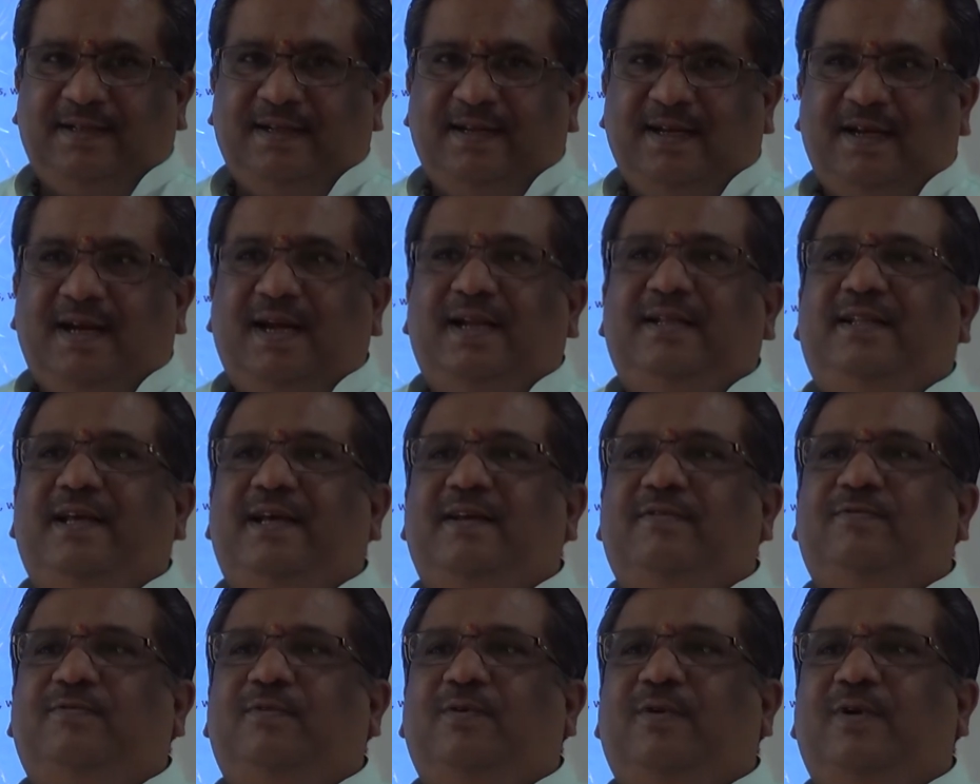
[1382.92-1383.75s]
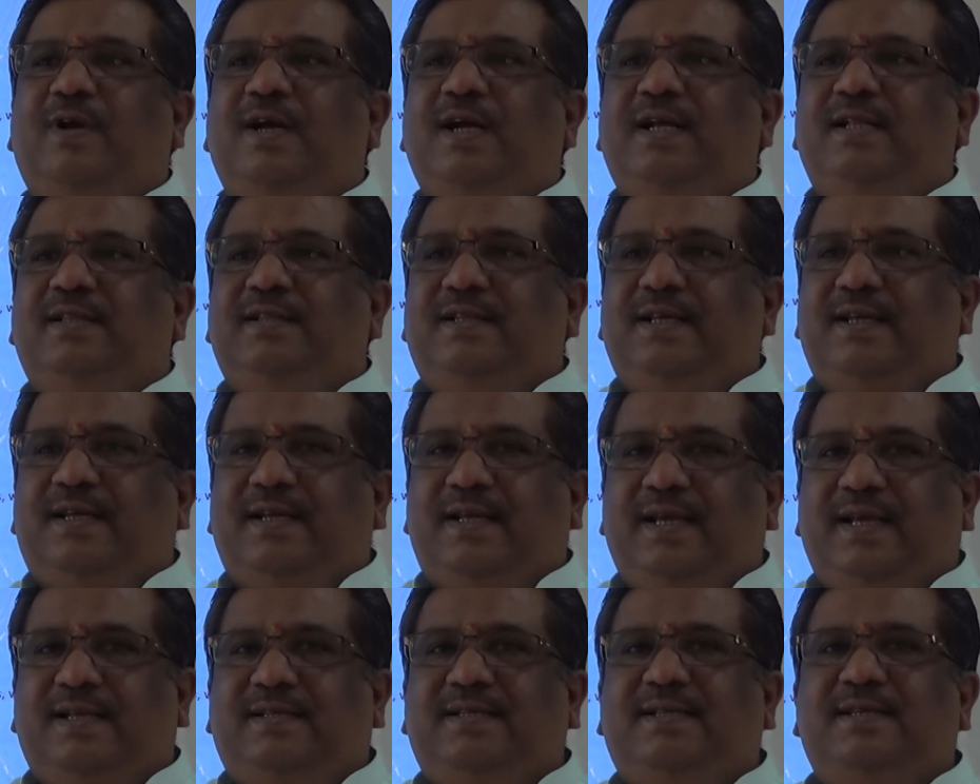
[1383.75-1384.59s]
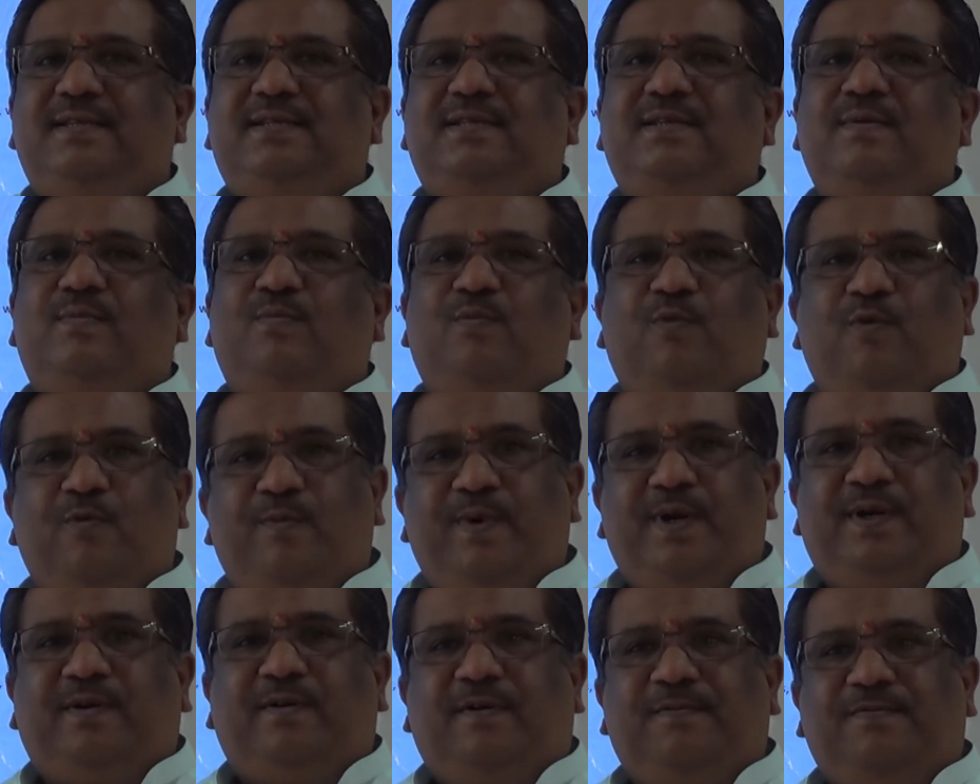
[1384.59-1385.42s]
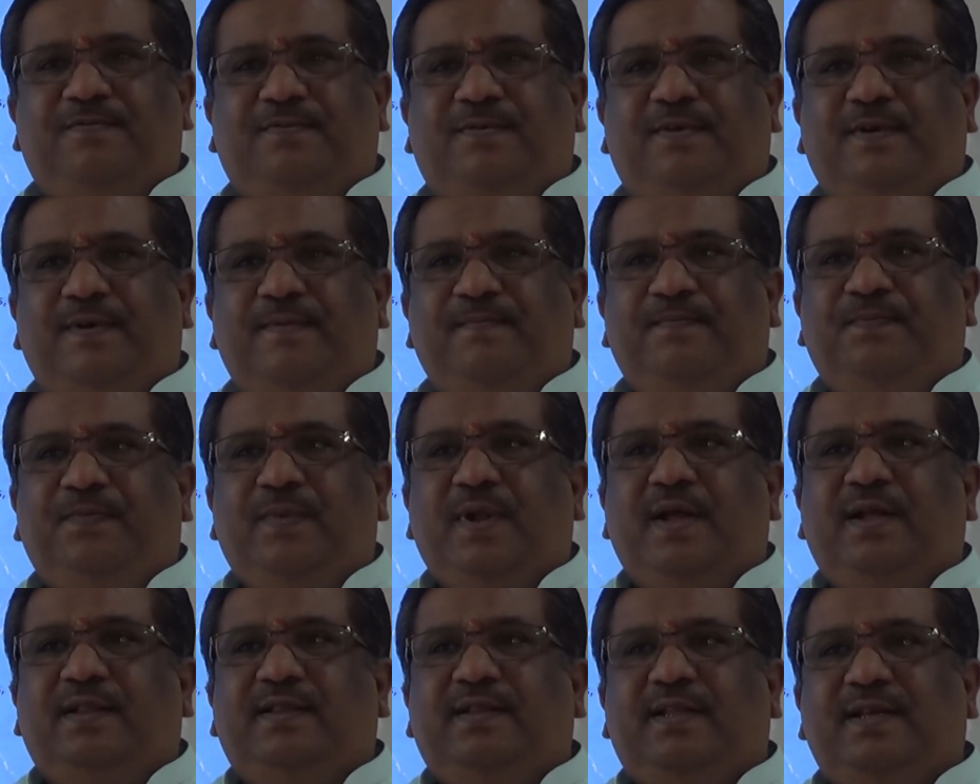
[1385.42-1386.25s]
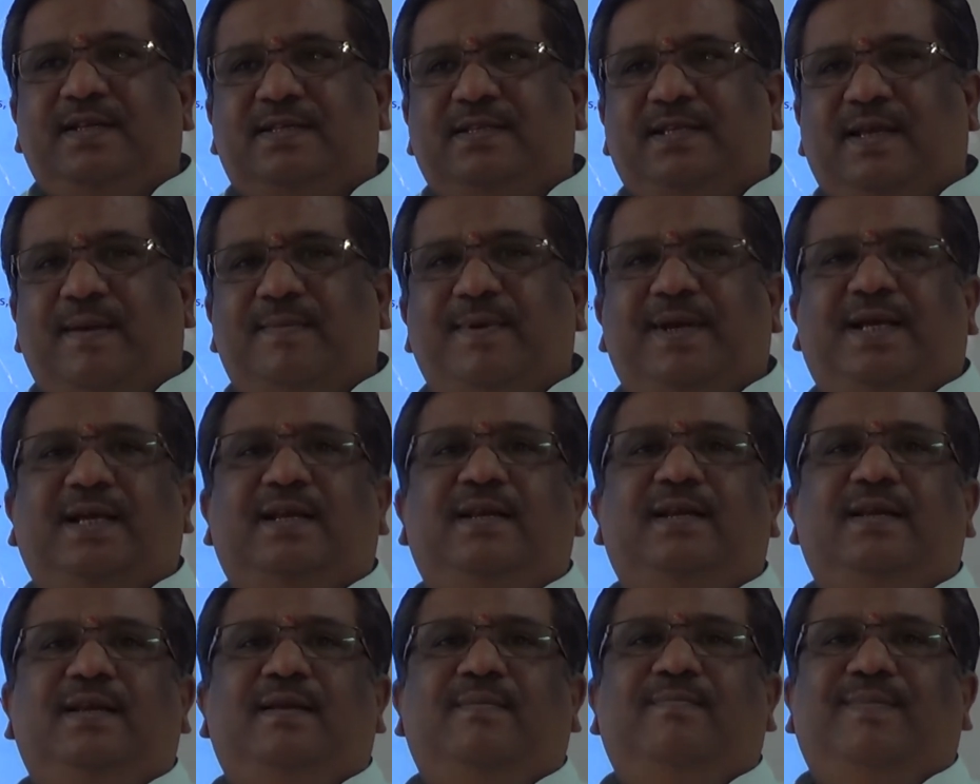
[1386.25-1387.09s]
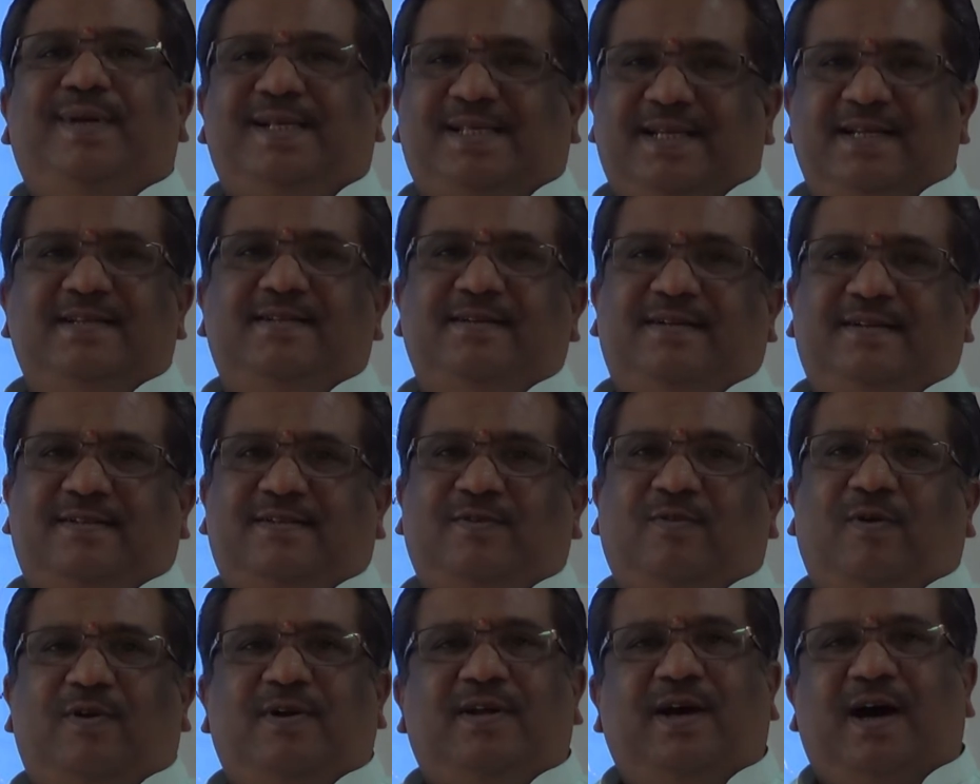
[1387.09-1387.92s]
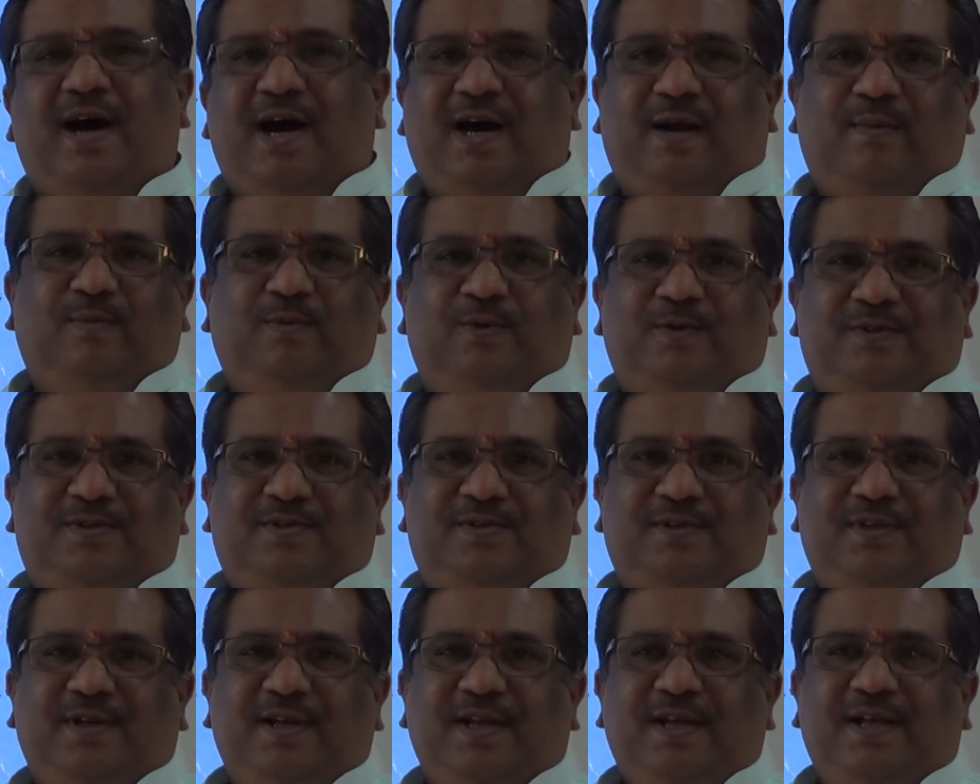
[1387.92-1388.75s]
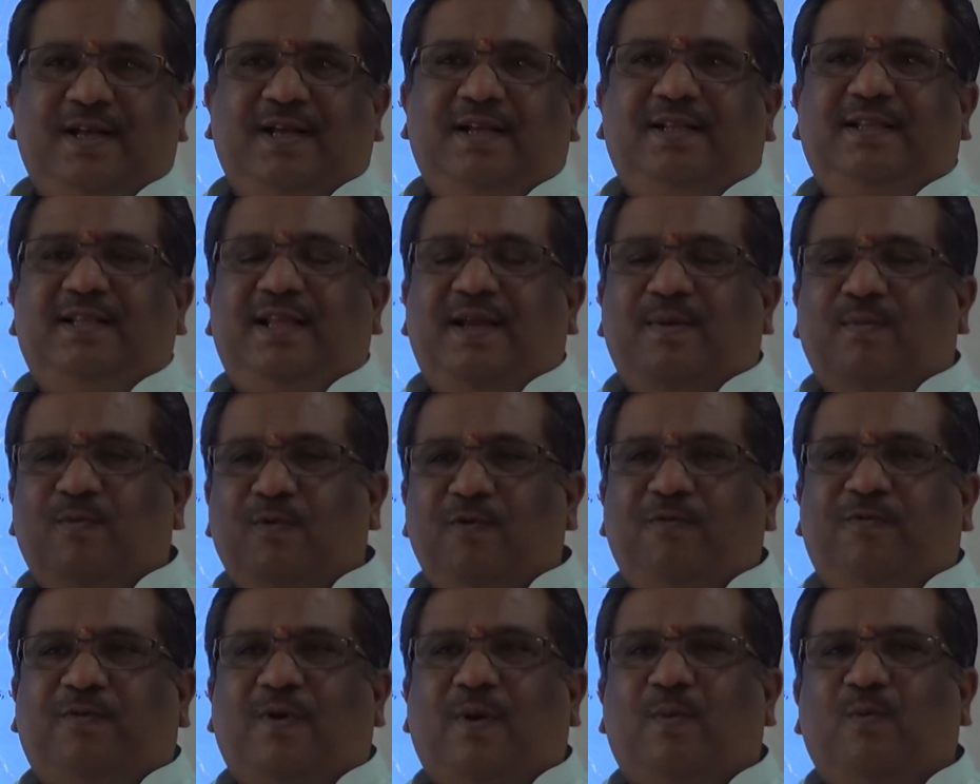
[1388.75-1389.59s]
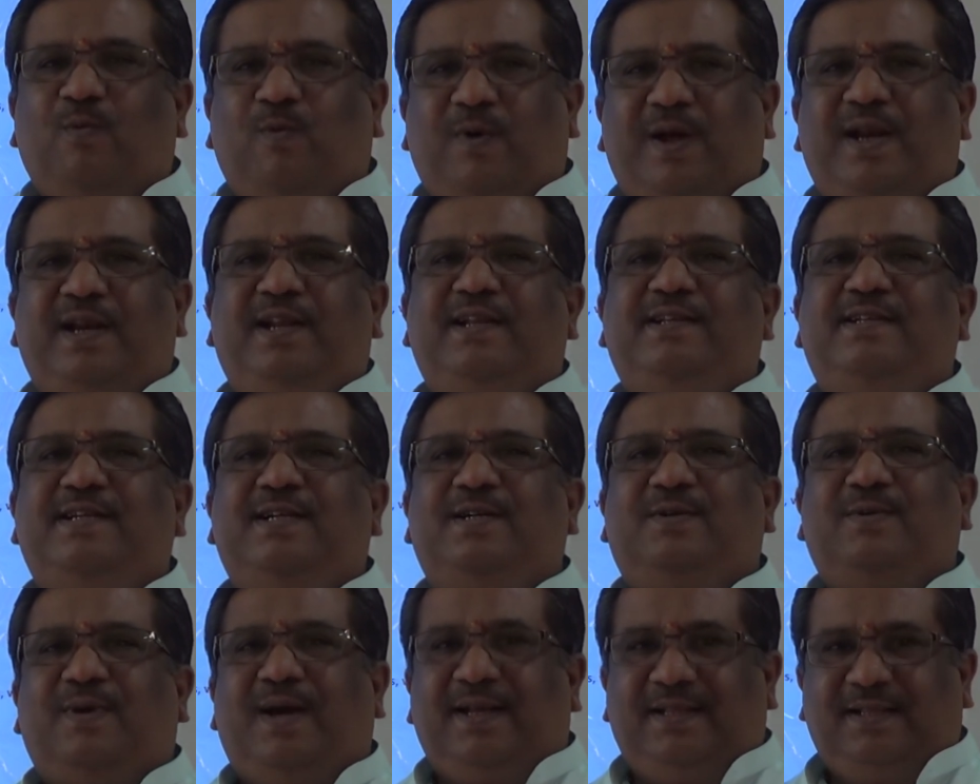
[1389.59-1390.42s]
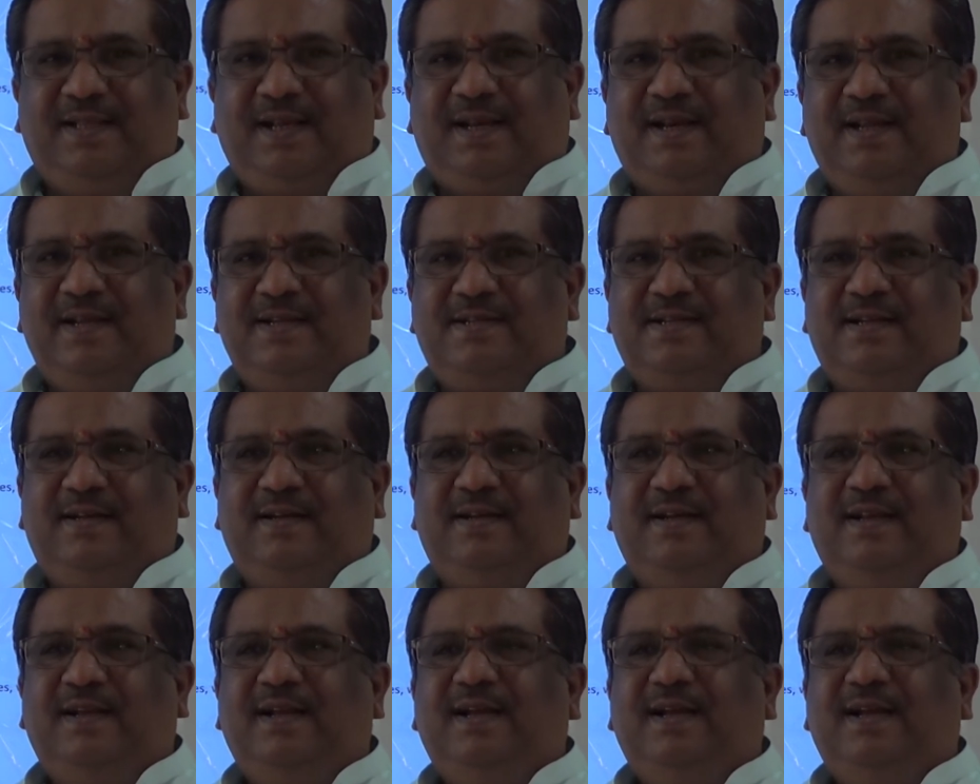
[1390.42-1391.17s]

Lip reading: and therefore there exists a movement of these chemical messengers called hormones. They move from one region to another region.